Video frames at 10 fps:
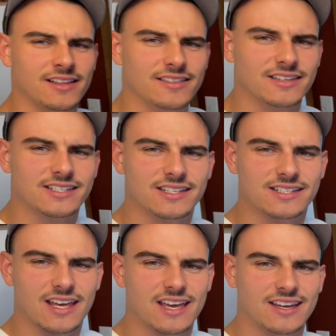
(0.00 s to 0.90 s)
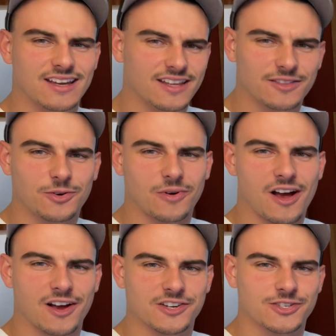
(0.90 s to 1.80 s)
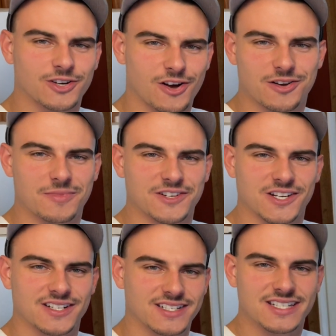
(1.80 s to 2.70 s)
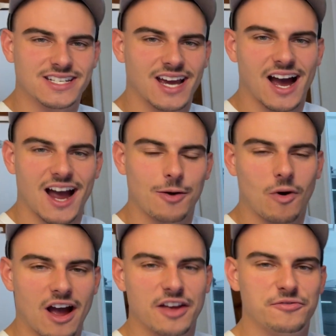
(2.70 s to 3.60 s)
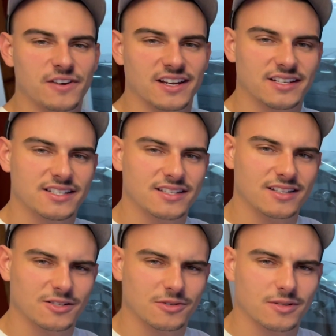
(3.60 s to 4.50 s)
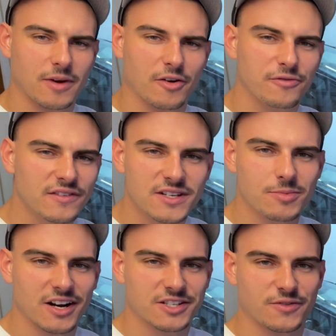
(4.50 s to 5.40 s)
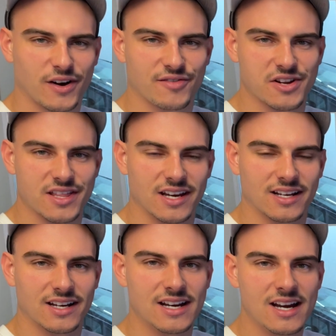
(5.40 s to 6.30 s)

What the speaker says: This is a in the garage, on a budget DIY fix. This was about 50 bucks for everything.